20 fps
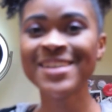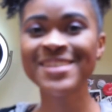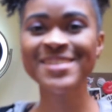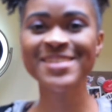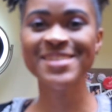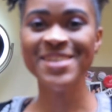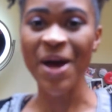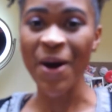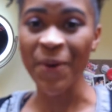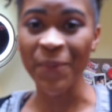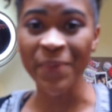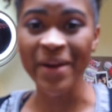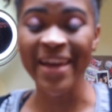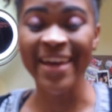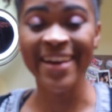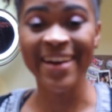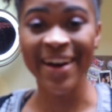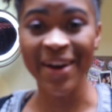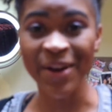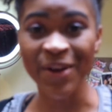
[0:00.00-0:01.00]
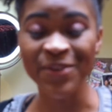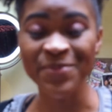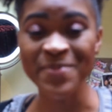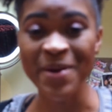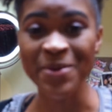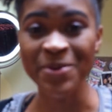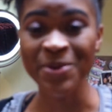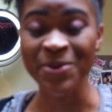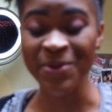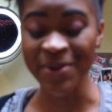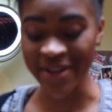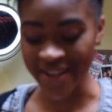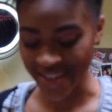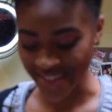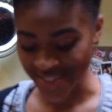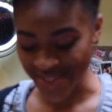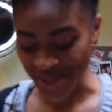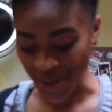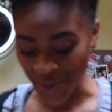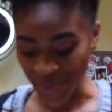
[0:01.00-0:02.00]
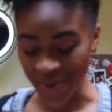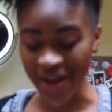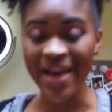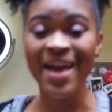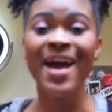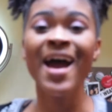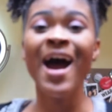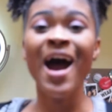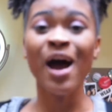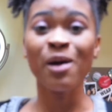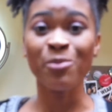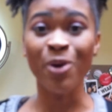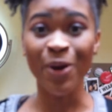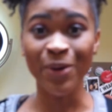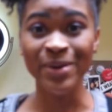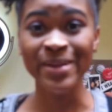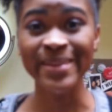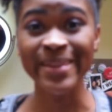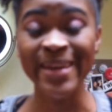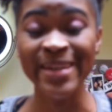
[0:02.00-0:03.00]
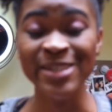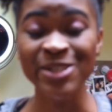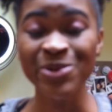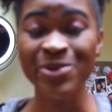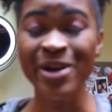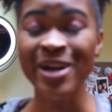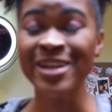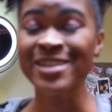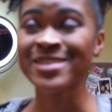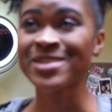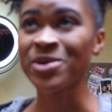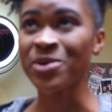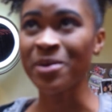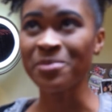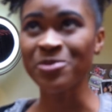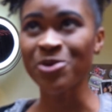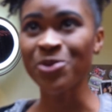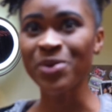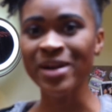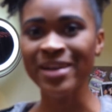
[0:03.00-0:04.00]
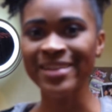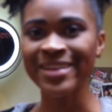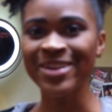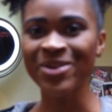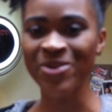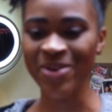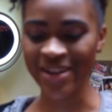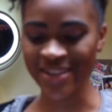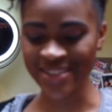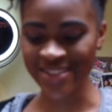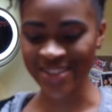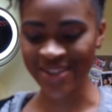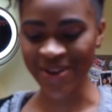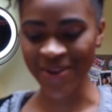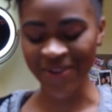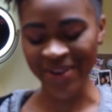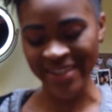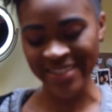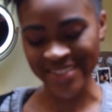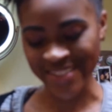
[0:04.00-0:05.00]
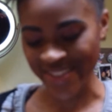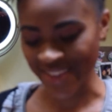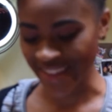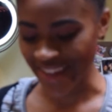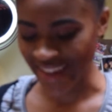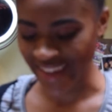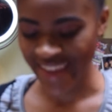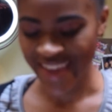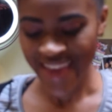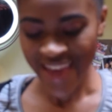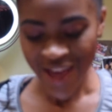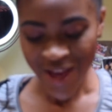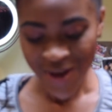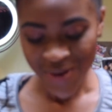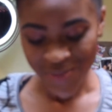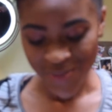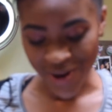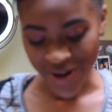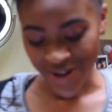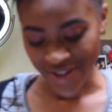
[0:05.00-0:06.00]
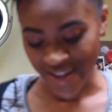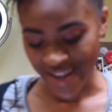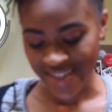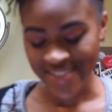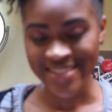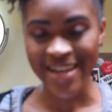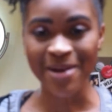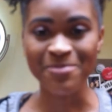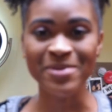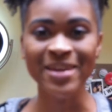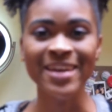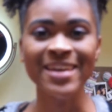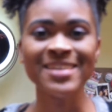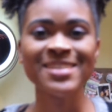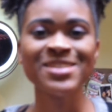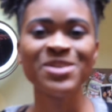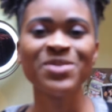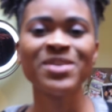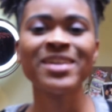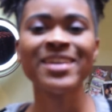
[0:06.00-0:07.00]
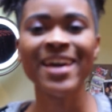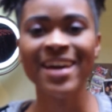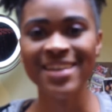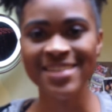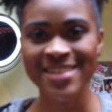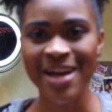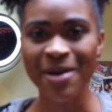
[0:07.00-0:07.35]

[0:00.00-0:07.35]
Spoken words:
So it cut off my recording, so I'm already late to work, so I'm quickly going to go into what our next topic is. So the next